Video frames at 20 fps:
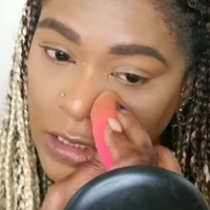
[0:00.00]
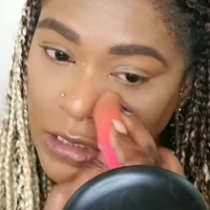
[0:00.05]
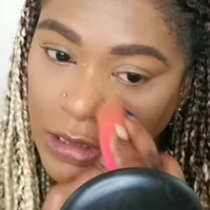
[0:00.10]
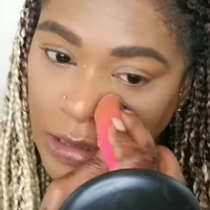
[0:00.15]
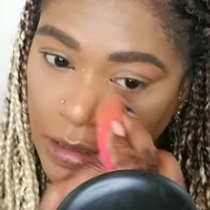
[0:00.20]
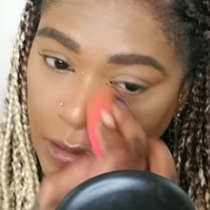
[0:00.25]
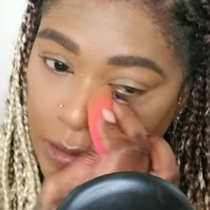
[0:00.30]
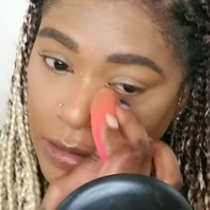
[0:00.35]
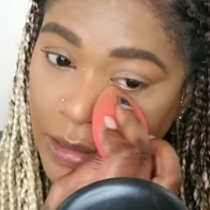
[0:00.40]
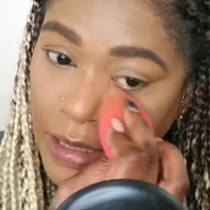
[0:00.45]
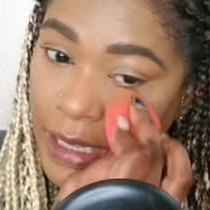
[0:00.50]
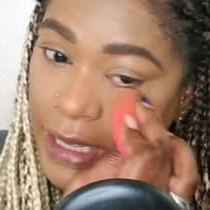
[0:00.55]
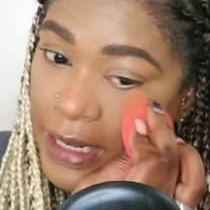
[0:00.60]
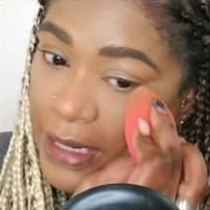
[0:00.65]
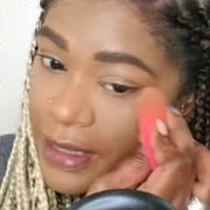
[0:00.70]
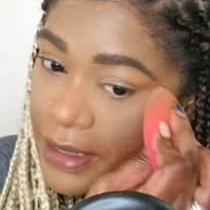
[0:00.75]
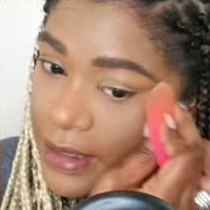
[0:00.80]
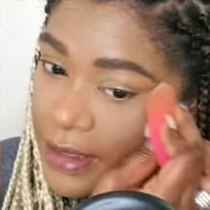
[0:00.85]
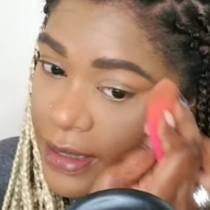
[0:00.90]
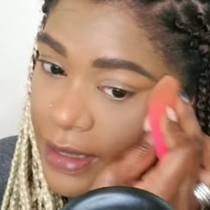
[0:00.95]
juggle
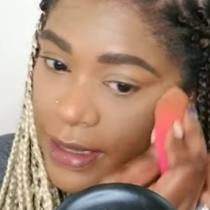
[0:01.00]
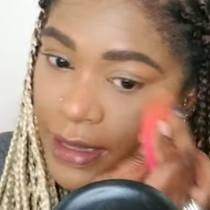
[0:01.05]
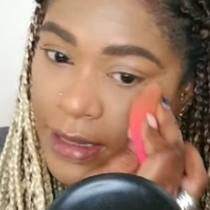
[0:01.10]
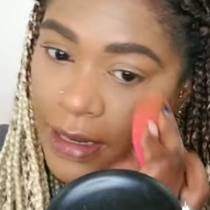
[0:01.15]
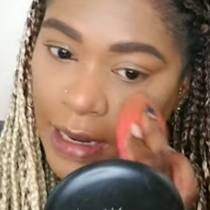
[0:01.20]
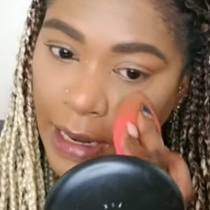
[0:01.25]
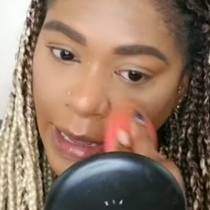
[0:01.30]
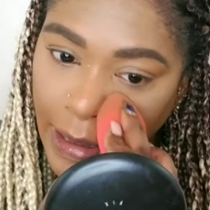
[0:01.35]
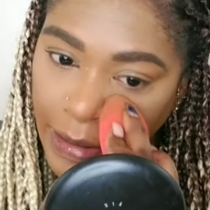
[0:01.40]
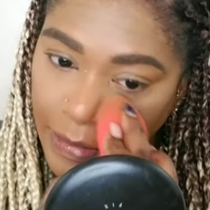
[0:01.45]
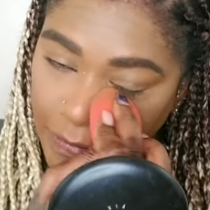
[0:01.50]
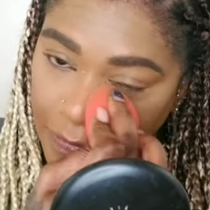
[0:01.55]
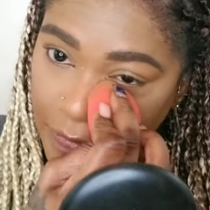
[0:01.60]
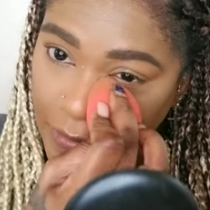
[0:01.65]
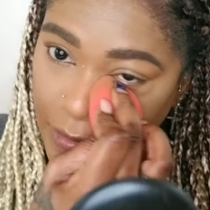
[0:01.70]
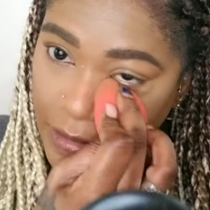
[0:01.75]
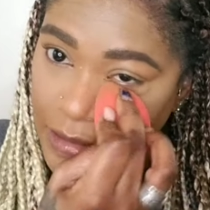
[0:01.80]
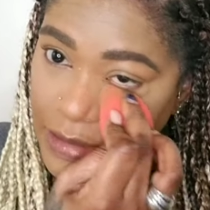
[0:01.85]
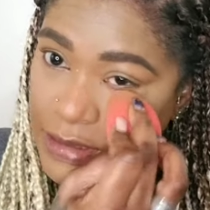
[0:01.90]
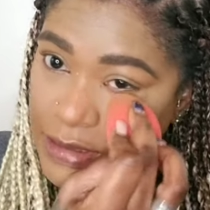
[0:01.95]
anything in life
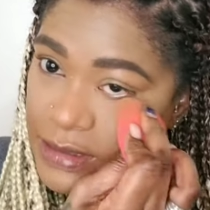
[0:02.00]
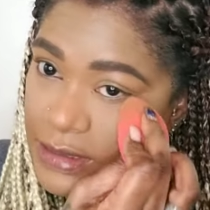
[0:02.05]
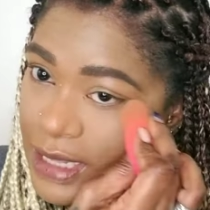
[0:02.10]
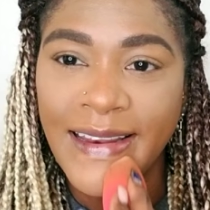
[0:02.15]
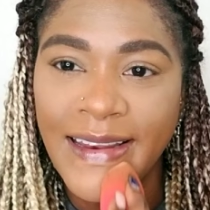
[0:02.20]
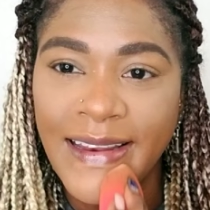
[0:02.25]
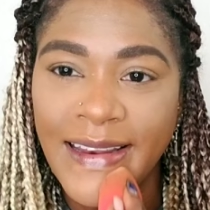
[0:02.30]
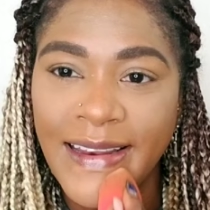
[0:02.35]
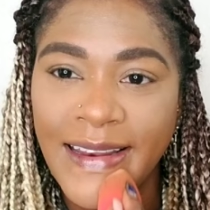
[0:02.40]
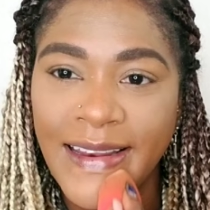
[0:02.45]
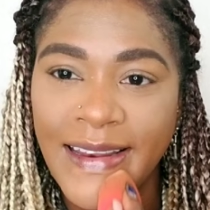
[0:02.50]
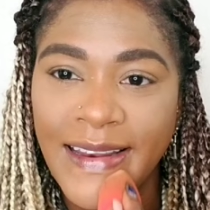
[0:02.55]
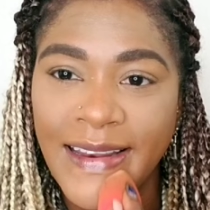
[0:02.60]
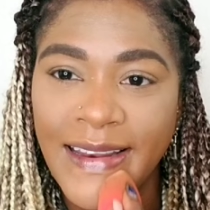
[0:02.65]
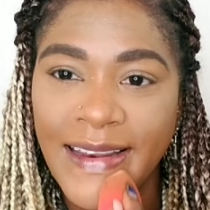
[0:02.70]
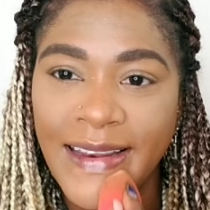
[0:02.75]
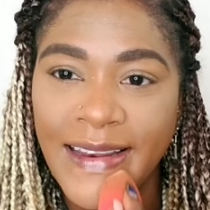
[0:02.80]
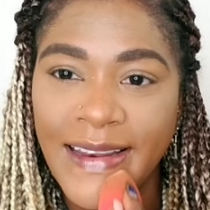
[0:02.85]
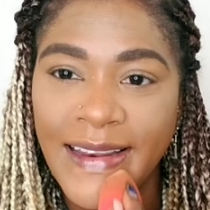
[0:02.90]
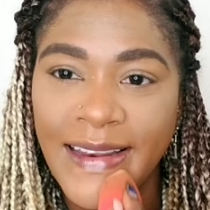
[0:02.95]
is like to
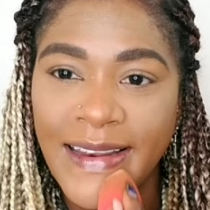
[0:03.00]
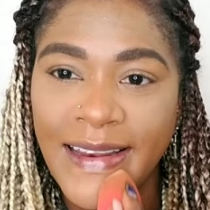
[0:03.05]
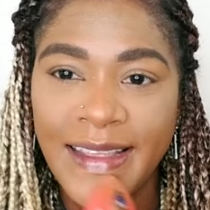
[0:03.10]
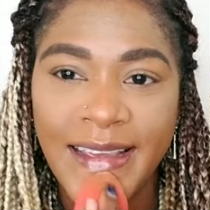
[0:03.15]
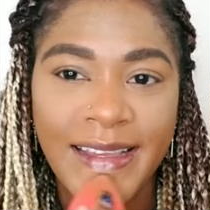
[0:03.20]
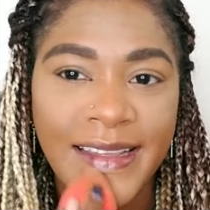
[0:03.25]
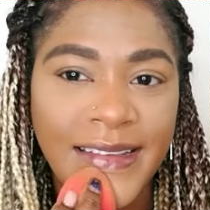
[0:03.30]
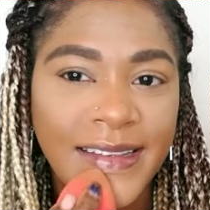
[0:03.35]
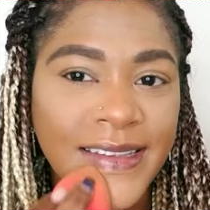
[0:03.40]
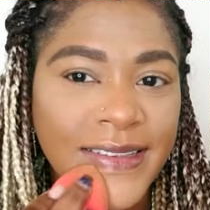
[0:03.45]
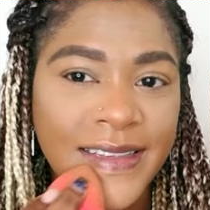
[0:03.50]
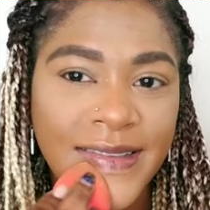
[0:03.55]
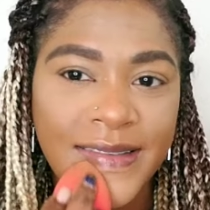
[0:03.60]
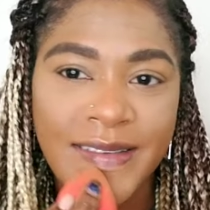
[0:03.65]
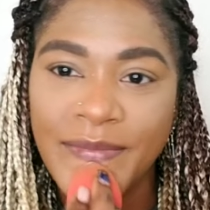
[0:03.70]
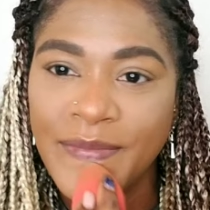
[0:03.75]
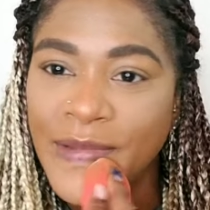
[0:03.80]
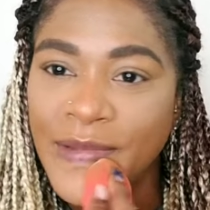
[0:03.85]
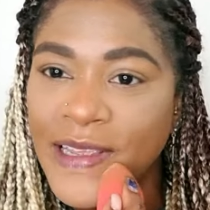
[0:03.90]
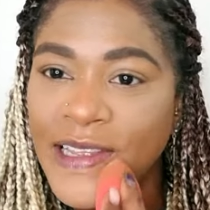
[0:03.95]
down your ideas,
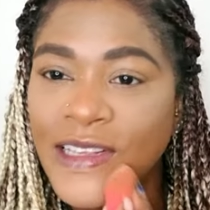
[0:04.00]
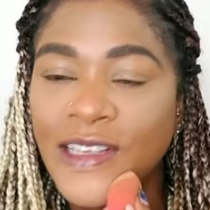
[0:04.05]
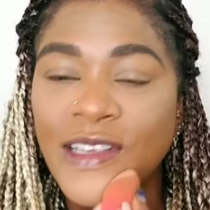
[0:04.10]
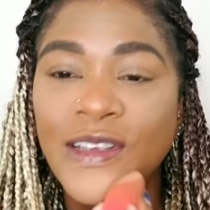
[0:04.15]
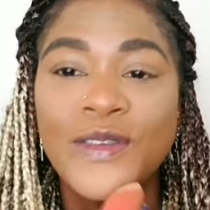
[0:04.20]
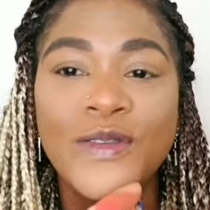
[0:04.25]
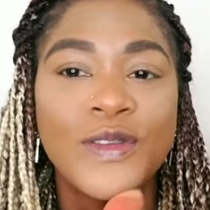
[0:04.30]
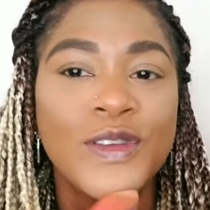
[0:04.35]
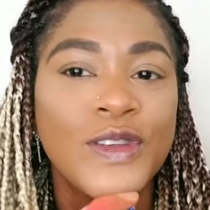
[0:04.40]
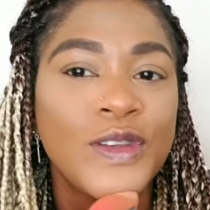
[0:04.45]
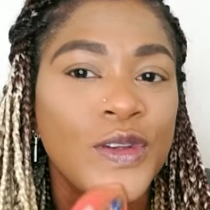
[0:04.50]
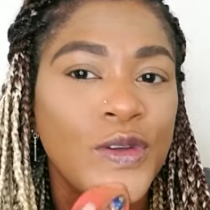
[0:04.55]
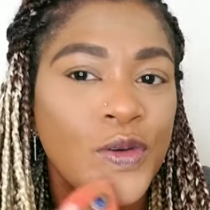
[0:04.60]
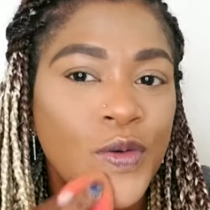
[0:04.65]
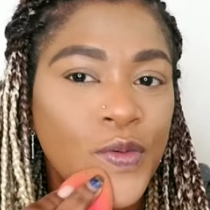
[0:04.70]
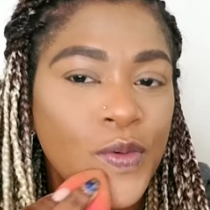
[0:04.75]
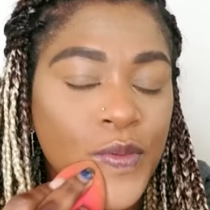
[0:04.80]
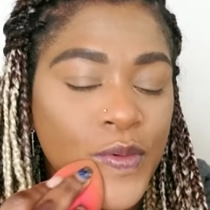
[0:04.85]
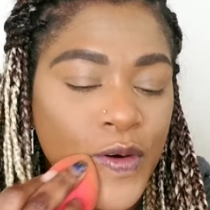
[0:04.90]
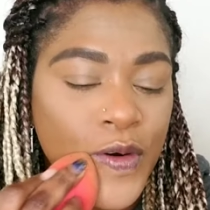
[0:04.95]
with
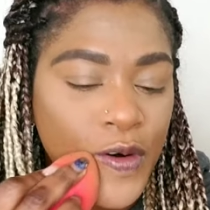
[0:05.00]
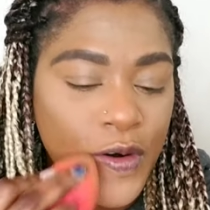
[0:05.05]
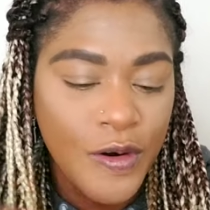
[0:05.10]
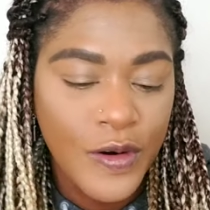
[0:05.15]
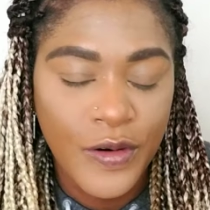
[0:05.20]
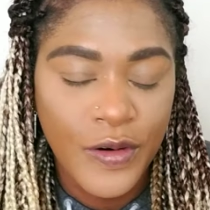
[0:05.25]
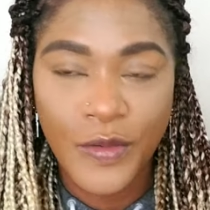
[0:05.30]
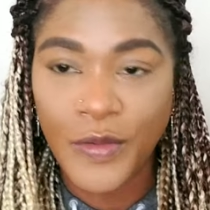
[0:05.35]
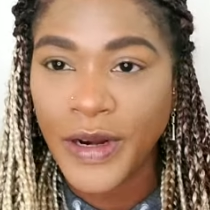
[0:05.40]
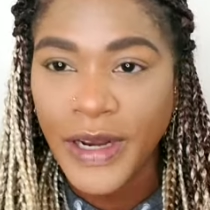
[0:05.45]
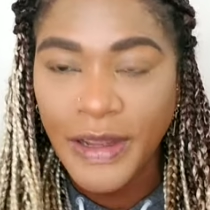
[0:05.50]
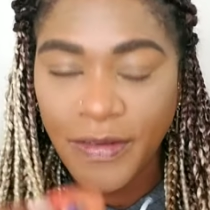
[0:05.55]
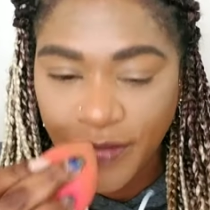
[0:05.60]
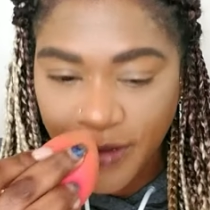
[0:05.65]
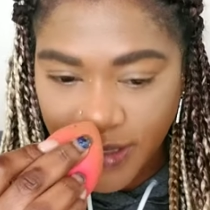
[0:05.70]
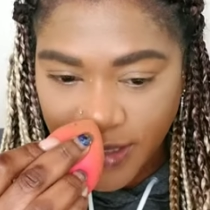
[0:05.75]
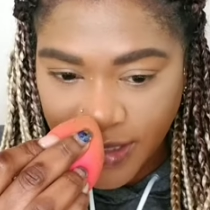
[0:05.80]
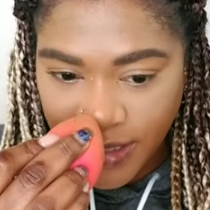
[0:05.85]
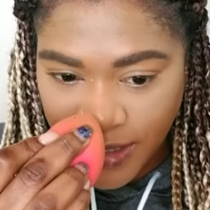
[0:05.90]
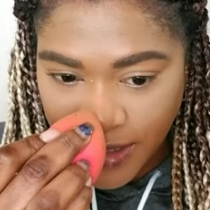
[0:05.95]
YouTube or
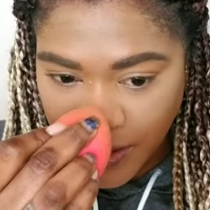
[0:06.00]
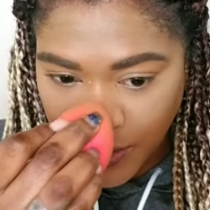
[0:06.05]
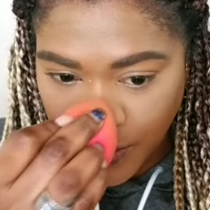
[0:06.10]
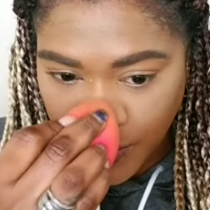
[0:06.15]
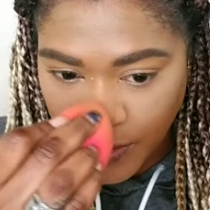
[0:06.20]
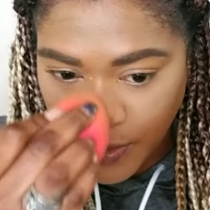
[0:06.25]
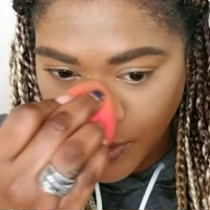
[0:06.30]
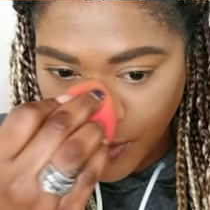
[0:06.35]
whatever it is.